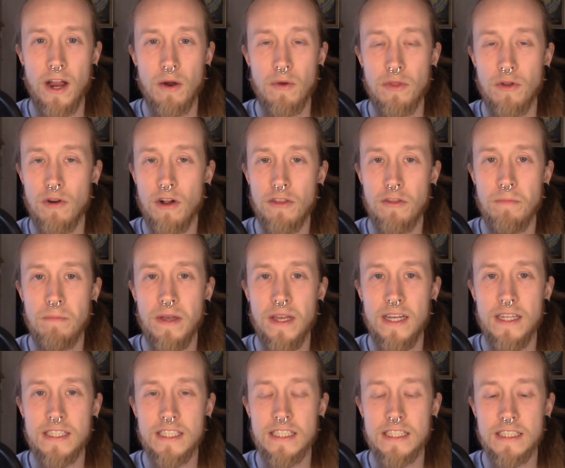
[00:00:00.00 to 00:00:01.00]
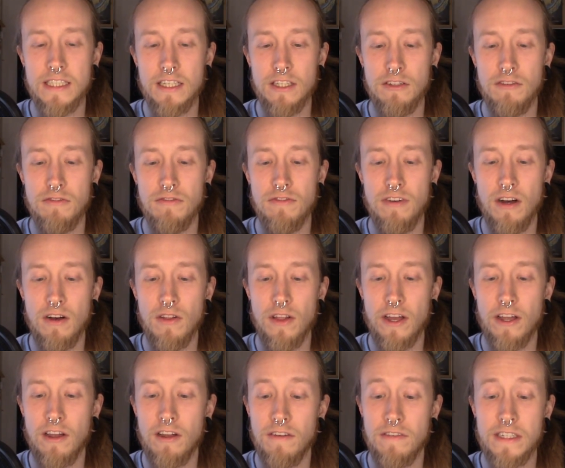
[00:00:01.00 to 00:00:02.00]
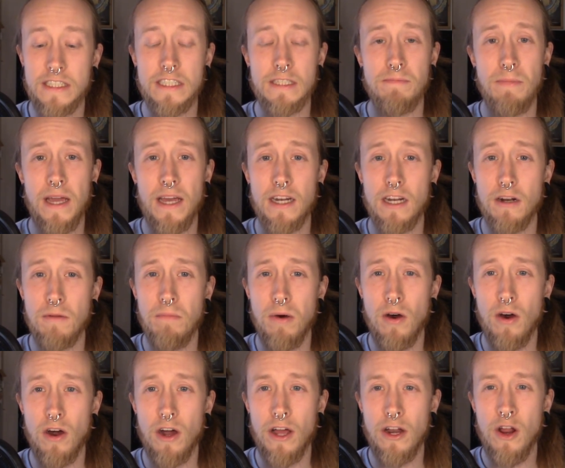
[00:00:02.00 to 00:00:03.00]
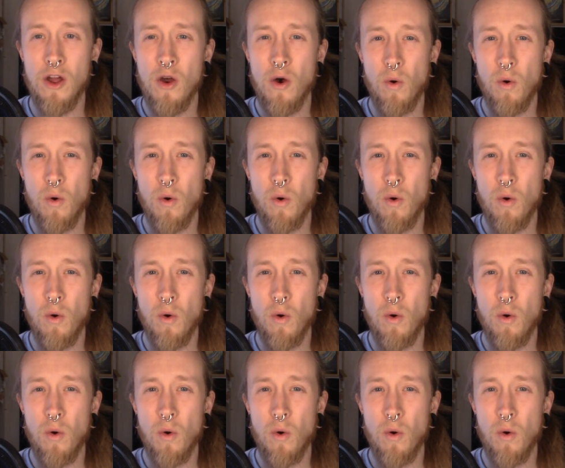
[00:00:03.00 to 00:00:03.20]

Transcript: or there are other pieces that you felt I could have expanded upon,